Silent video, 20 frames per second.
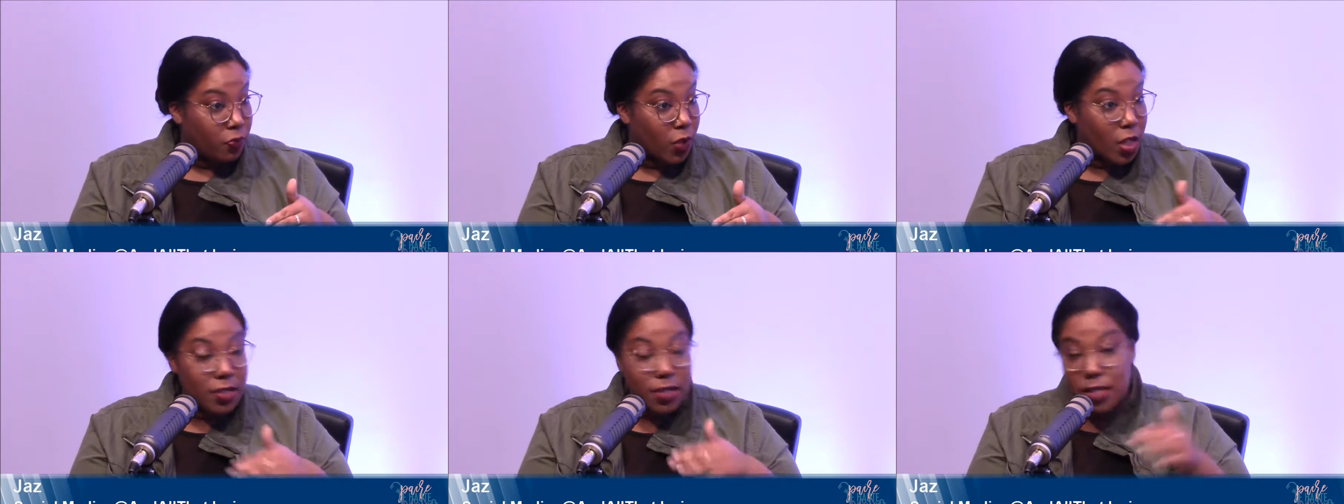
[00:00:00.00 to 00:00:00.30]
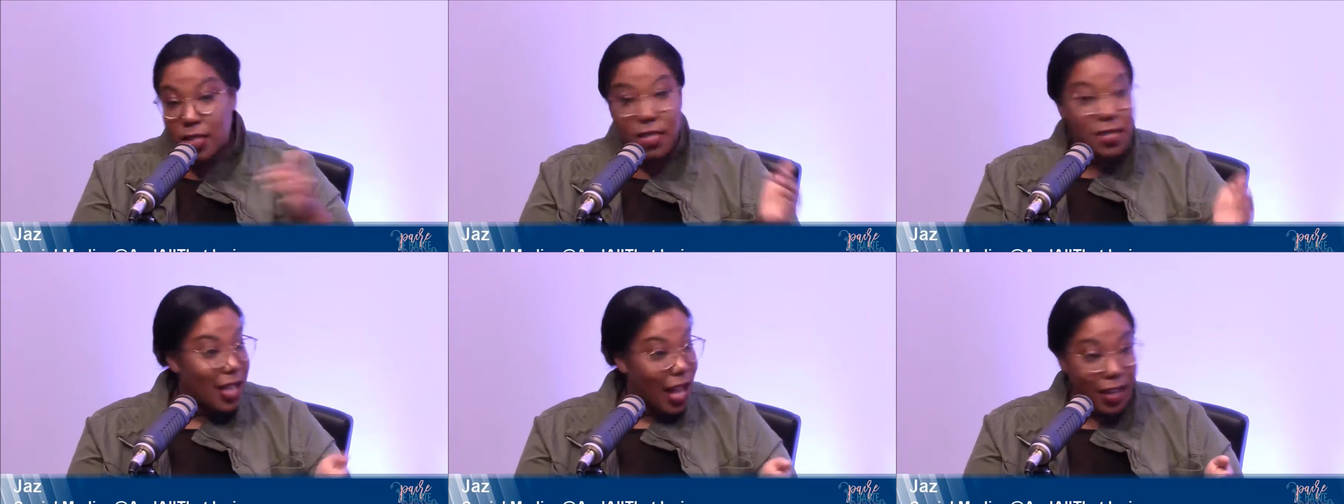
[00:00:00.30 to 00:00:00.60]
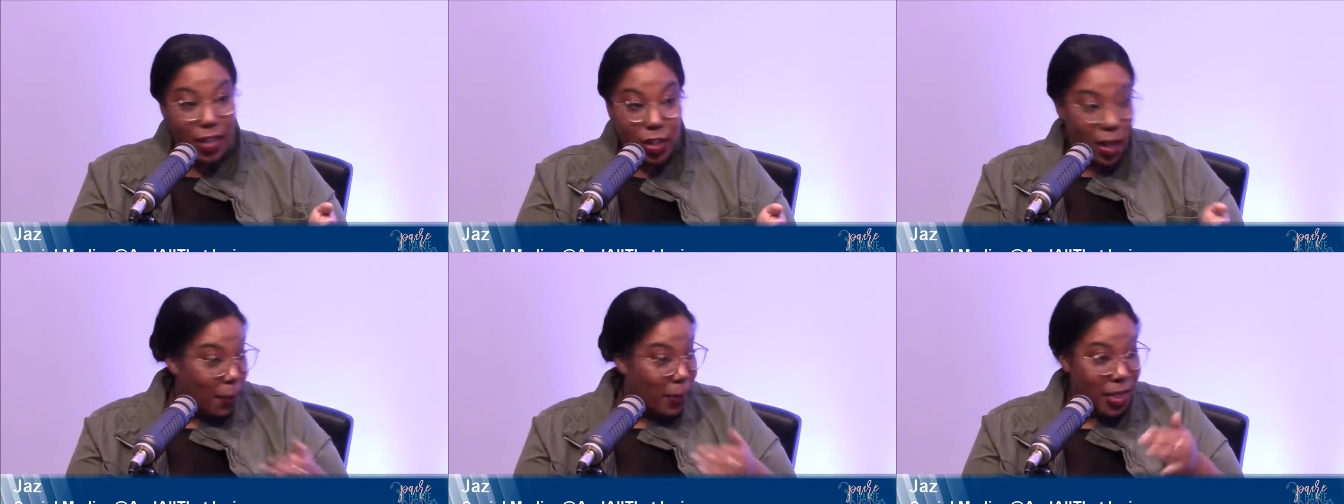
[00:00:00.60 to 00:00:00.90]
Because this is
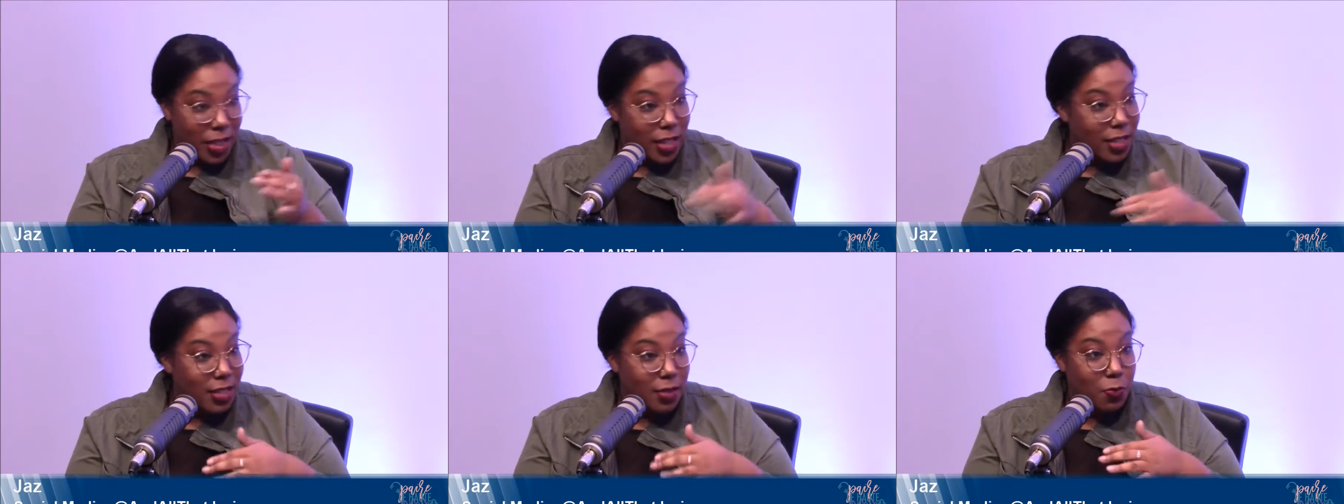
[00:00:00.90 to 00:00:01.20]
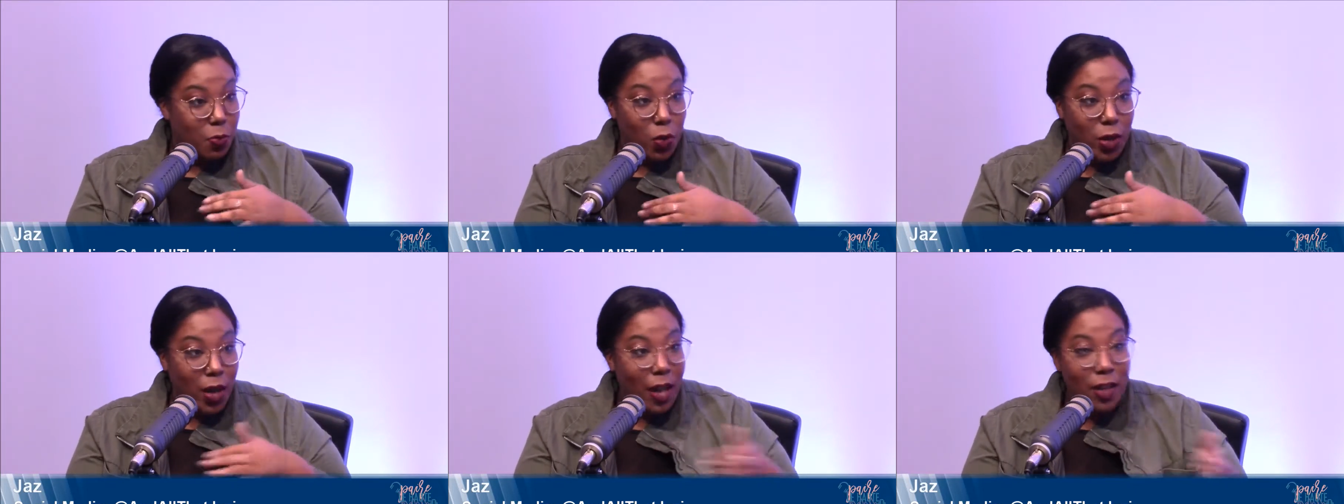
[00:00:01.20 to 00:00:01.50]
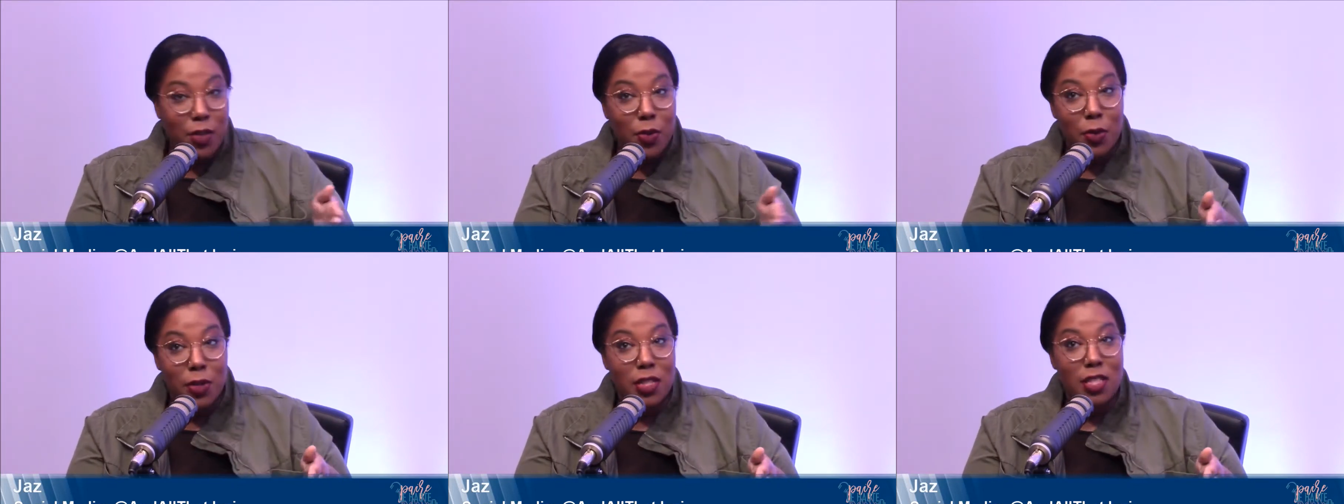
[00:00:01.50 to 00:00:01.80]
not, we're
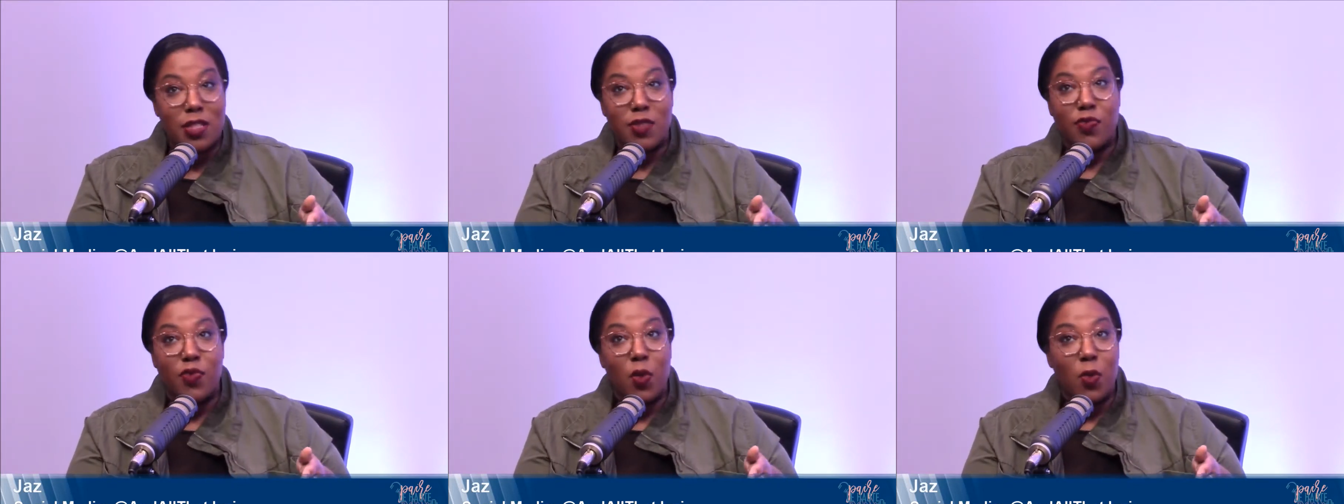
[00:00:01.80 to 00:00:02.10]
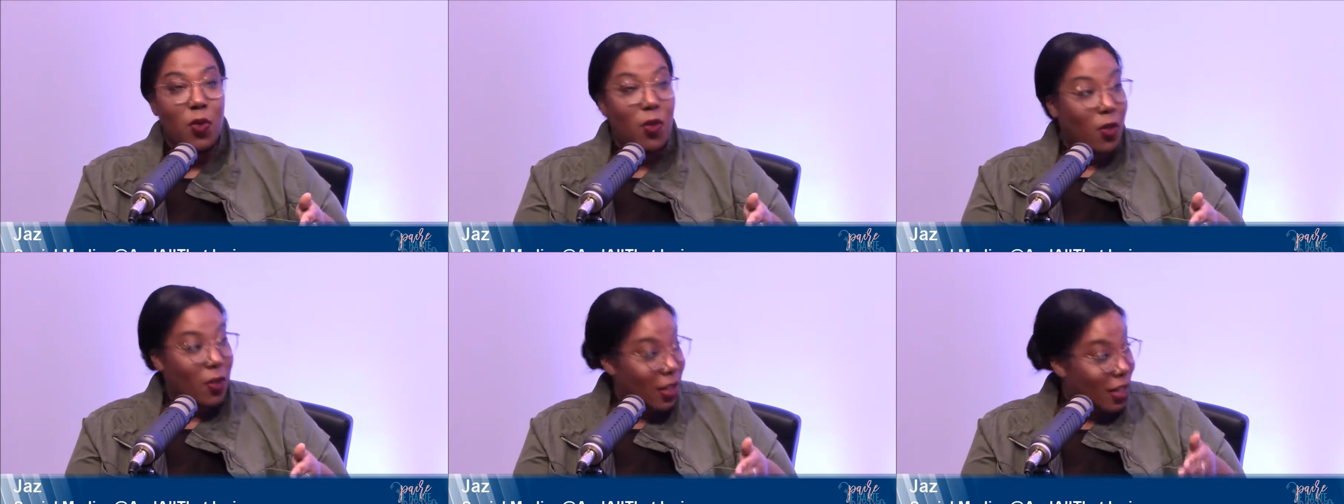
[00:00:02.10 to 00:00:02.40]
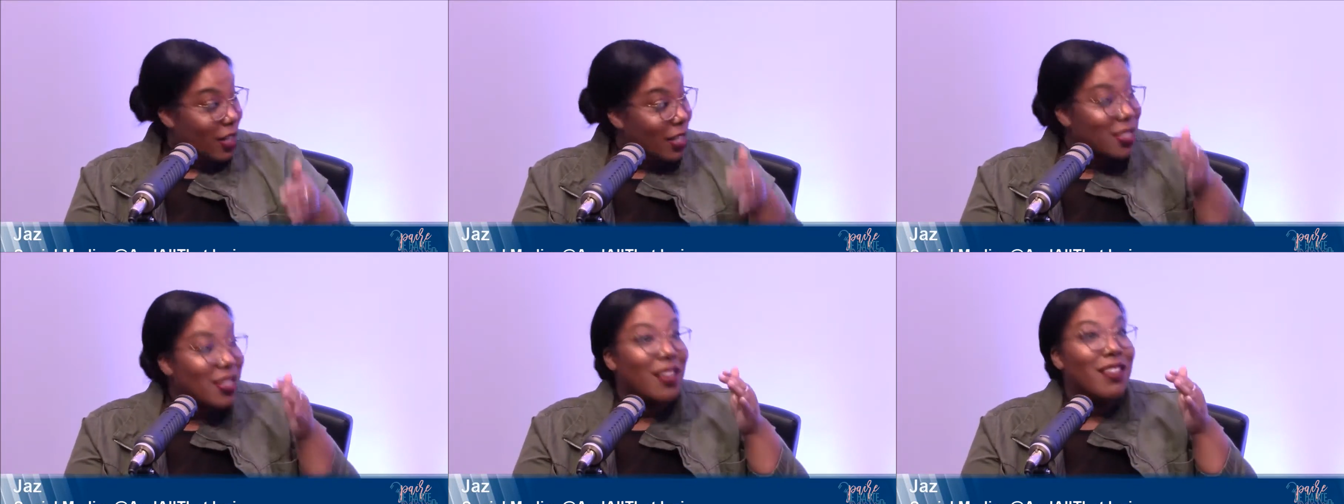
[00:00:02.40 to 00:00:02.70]
not doing this for,
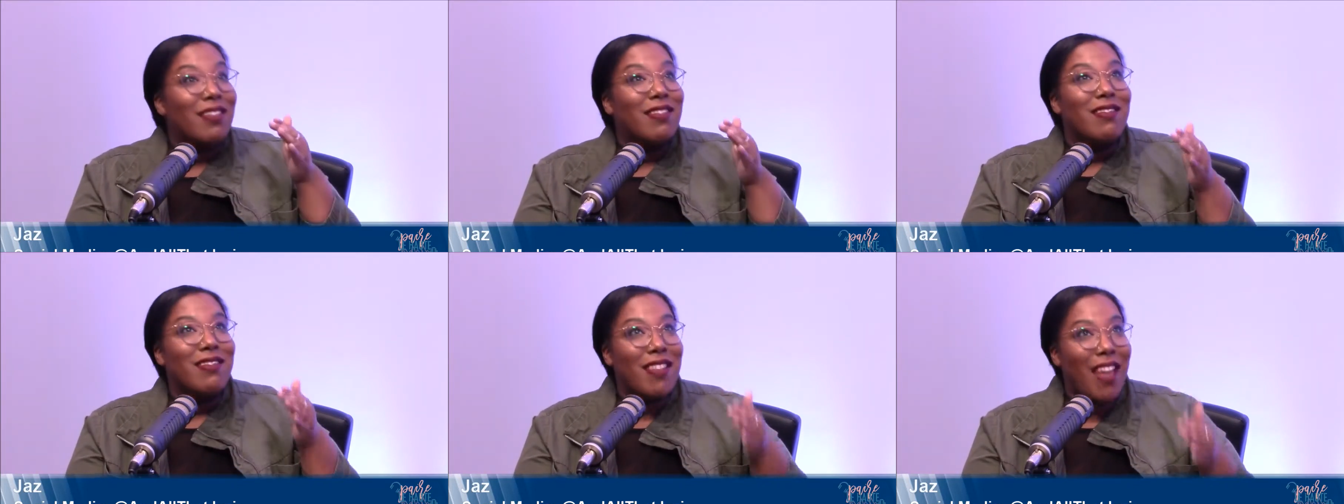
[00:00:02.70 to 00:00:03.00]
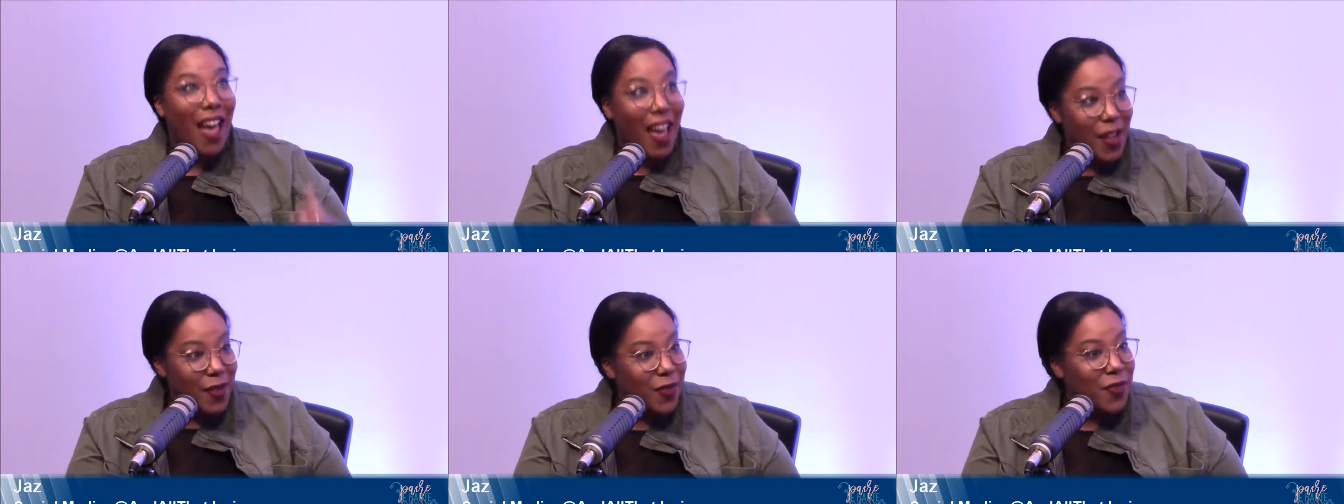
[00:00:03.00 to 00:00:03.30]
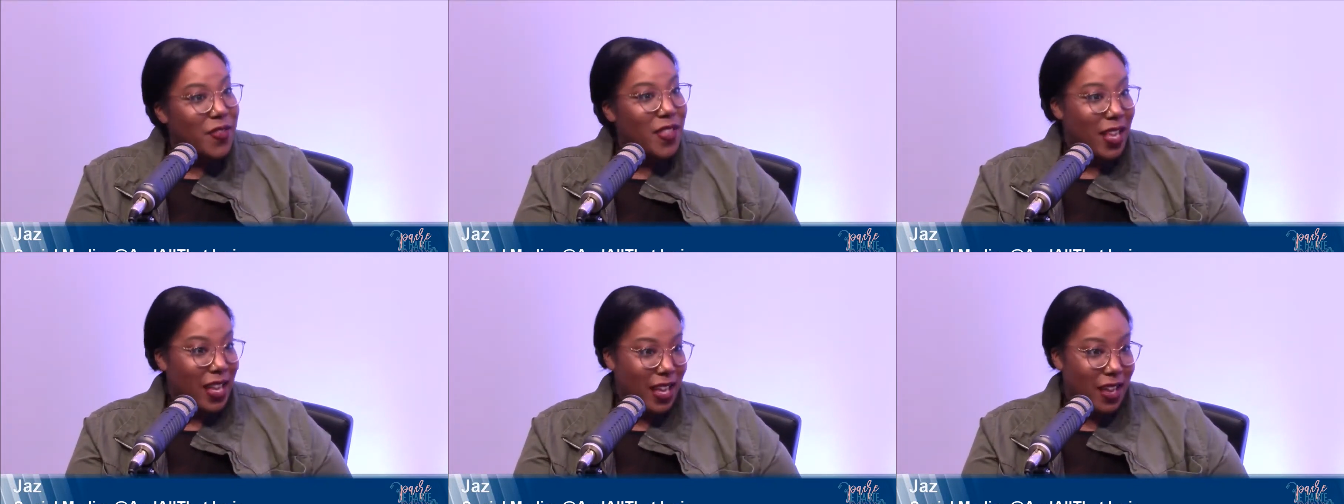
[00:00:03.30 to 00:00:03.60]
it's a life
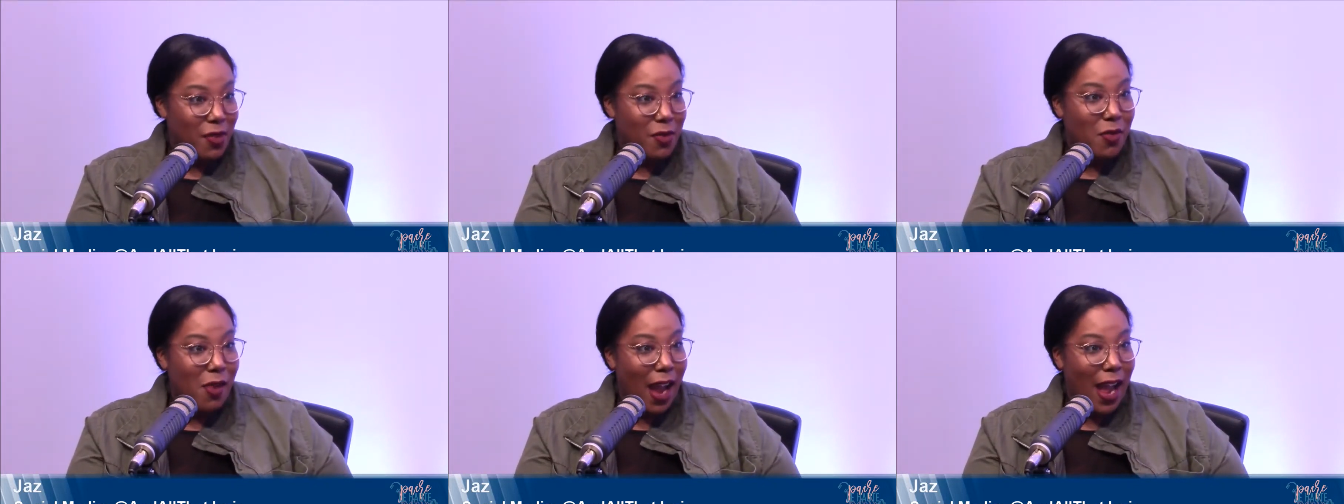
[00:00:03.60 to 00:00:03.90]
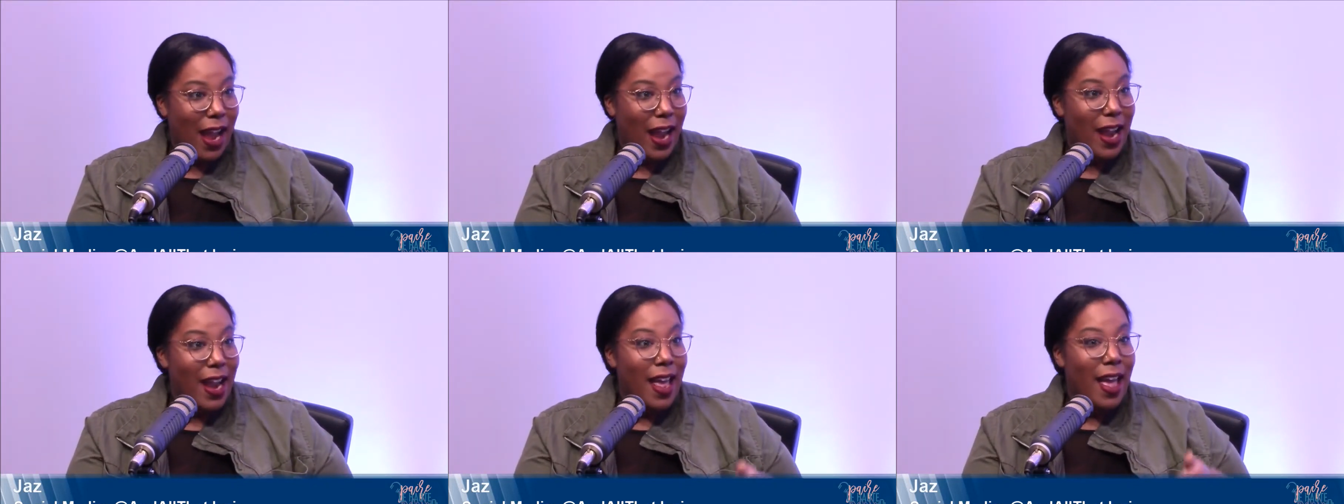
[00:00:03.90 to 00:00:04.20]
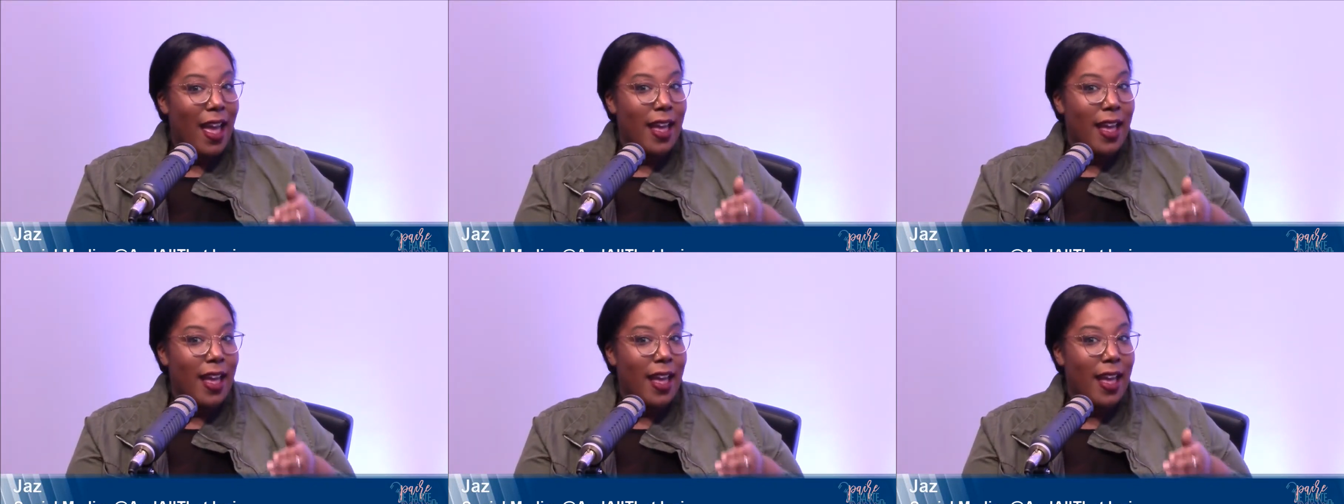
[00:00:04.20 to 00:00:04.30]
thing. Right.